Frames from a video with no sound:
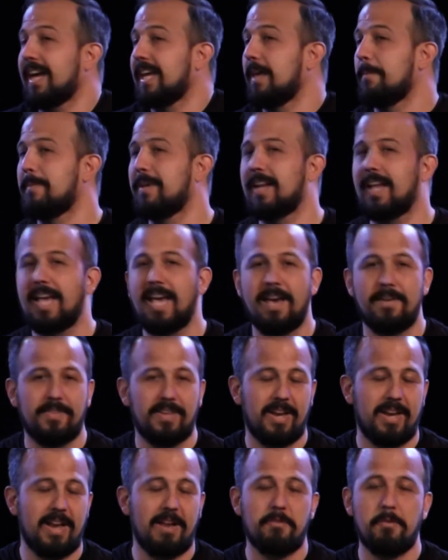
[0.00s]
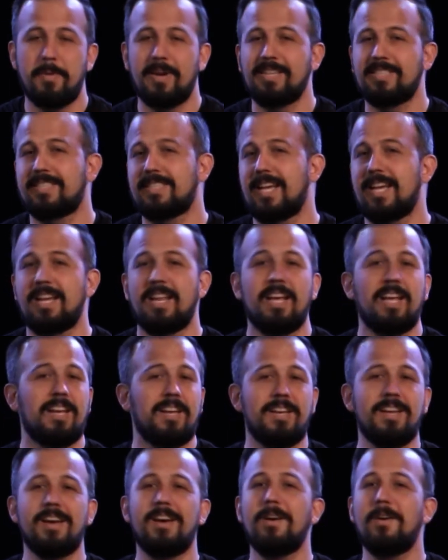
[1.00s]
will that get me to heaven? And everybody said,
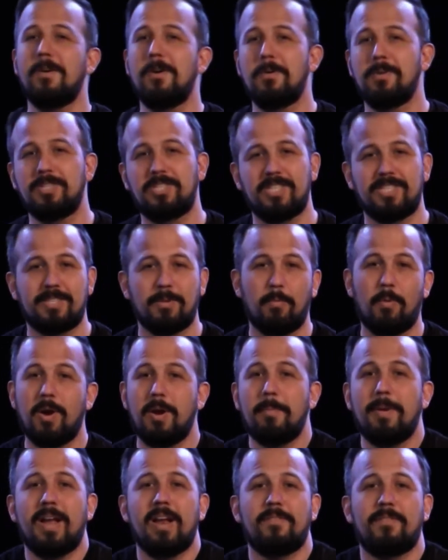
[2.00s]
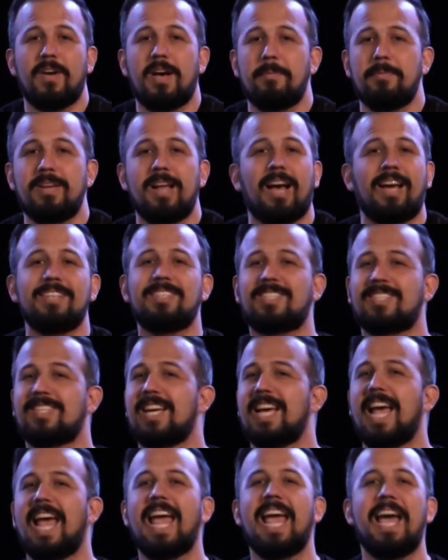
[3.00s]
No. And she said, What about if I'm
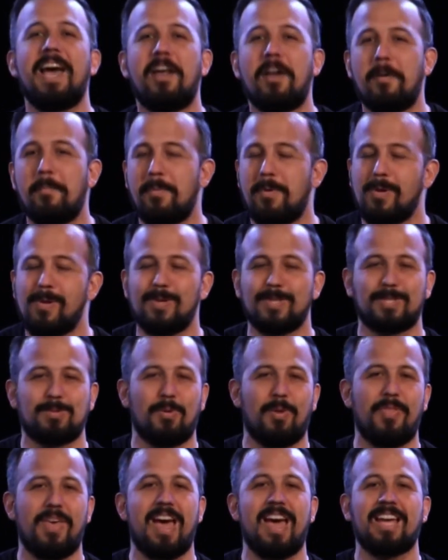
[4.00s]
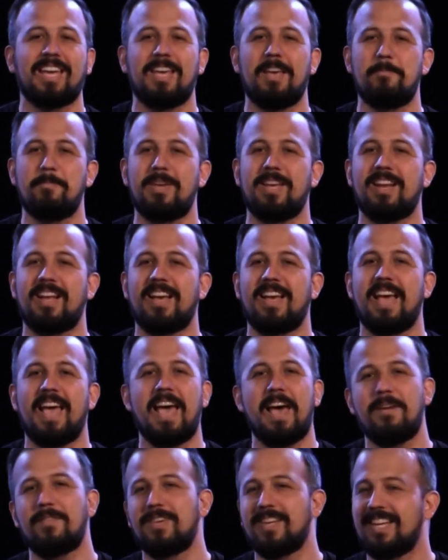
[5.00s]
nice to animals? Will that get me
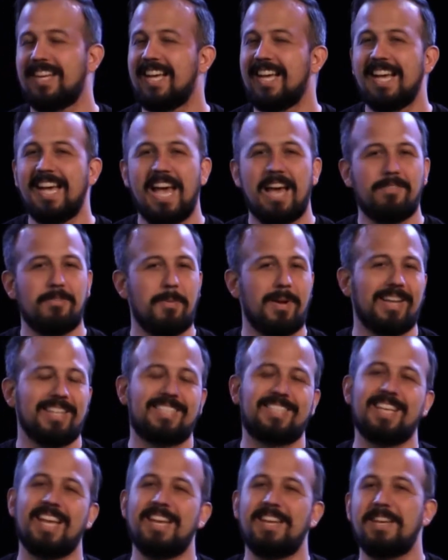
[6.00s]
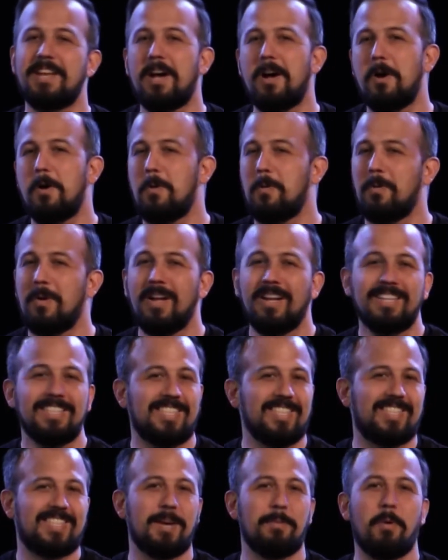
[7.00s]
to heaven? Everybody said, No.
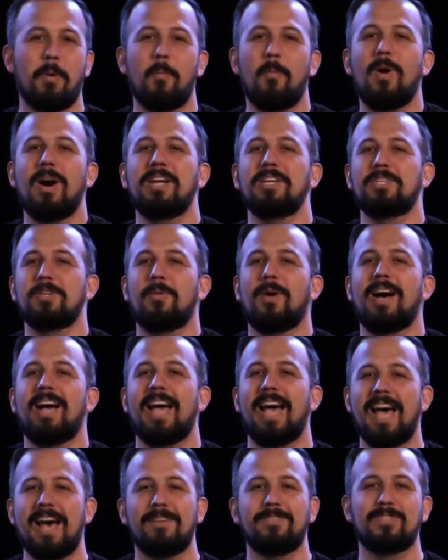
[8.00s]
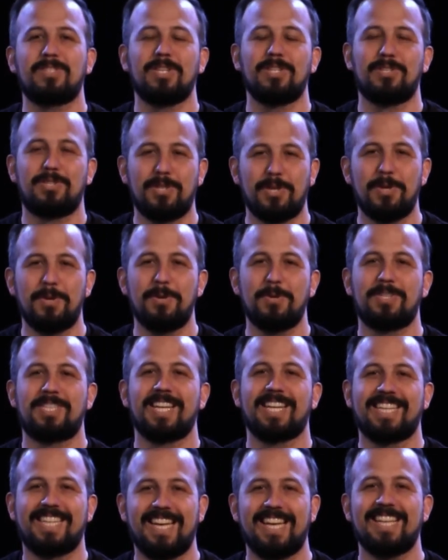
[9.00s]
She said, Well, what do I have to
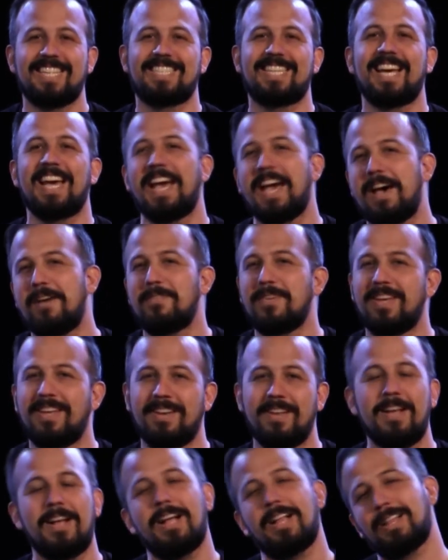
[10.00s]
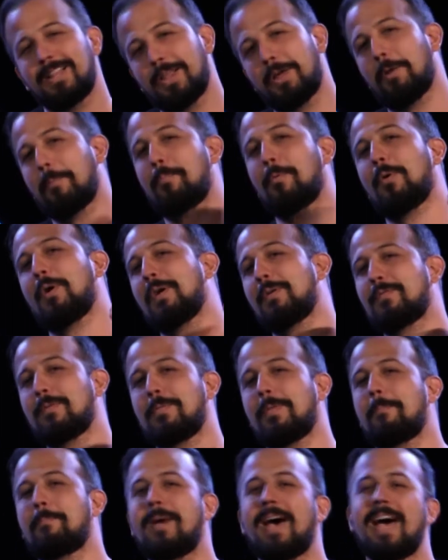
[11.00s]
do to get to heaven? A little
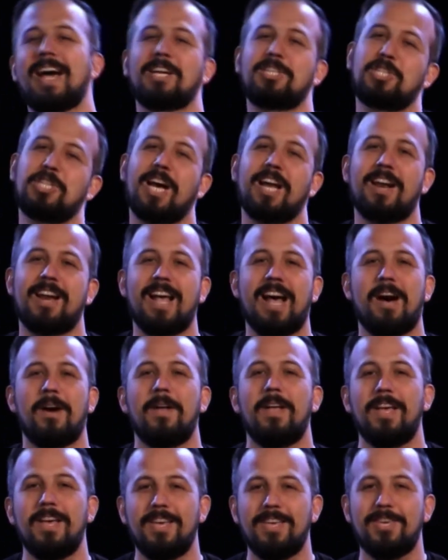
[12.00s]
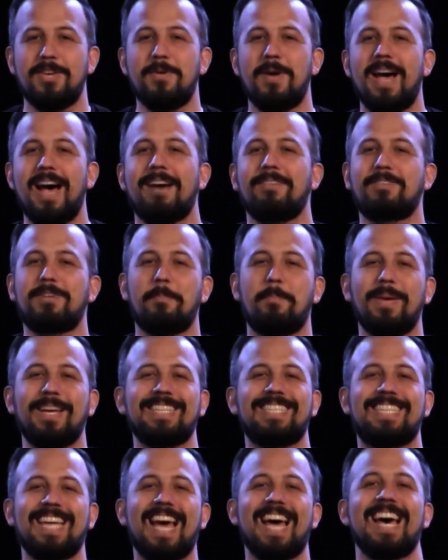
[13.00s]
boy from the back shouted out, You have to
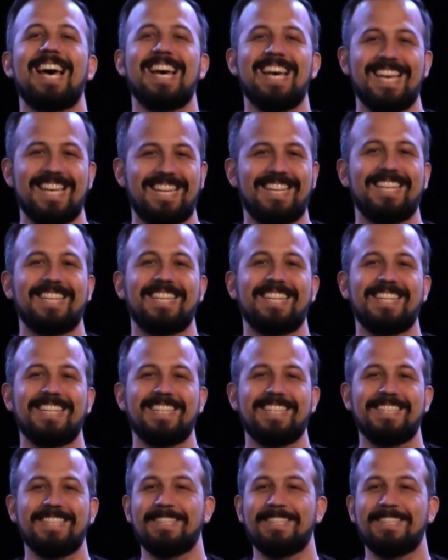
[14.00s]
be dead.